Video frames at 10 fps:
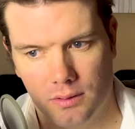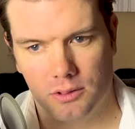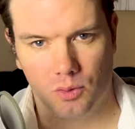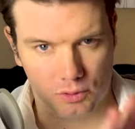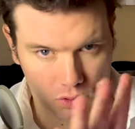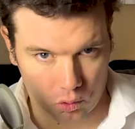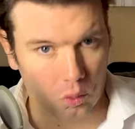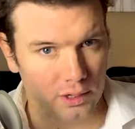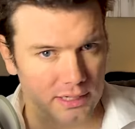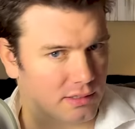So, as
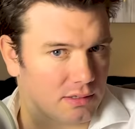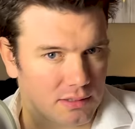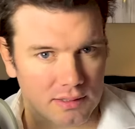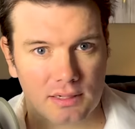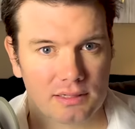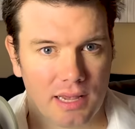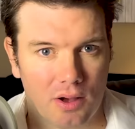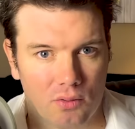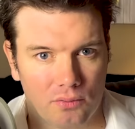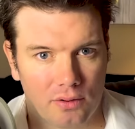corny as this is gonna
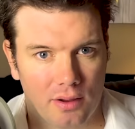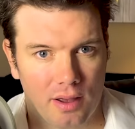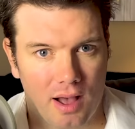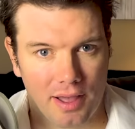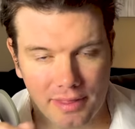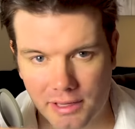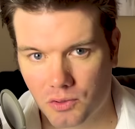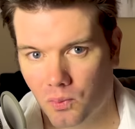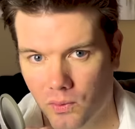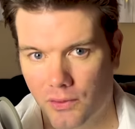sound, I think it's
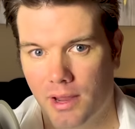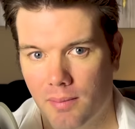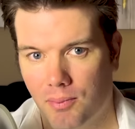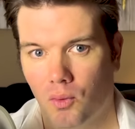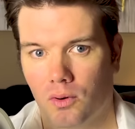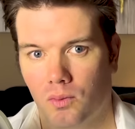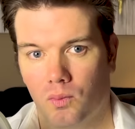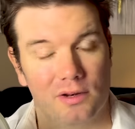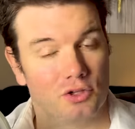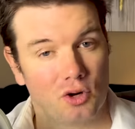really important
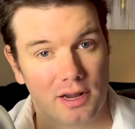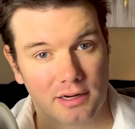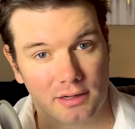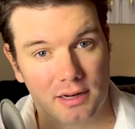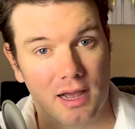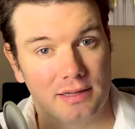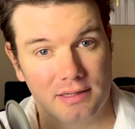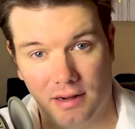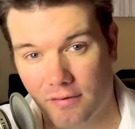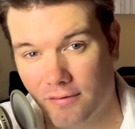when trying to
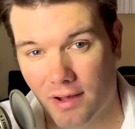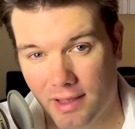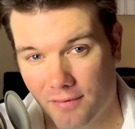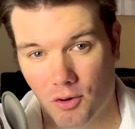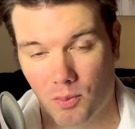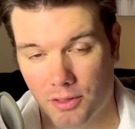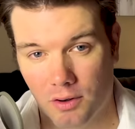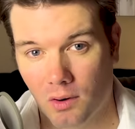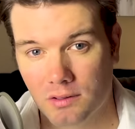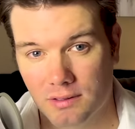identify if you're with a
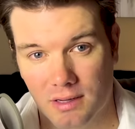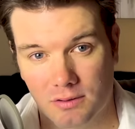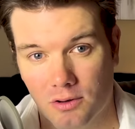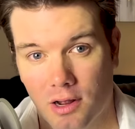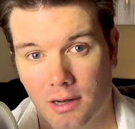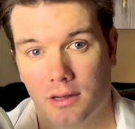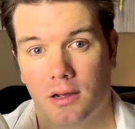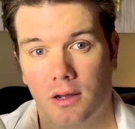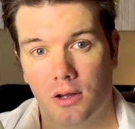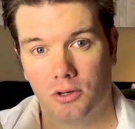narcissist or not
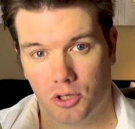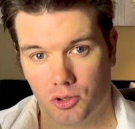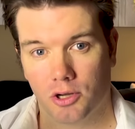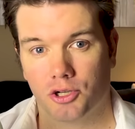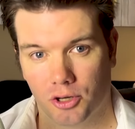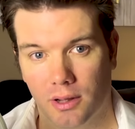to trust your